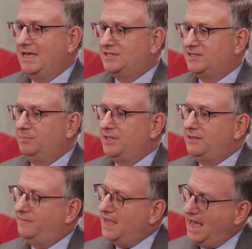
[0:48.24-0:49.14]
is simply
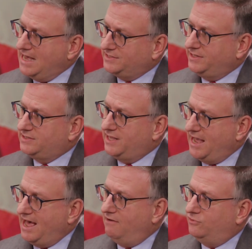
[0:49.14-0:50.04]
that the assets
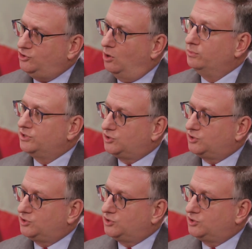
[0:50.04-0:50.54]
they have don't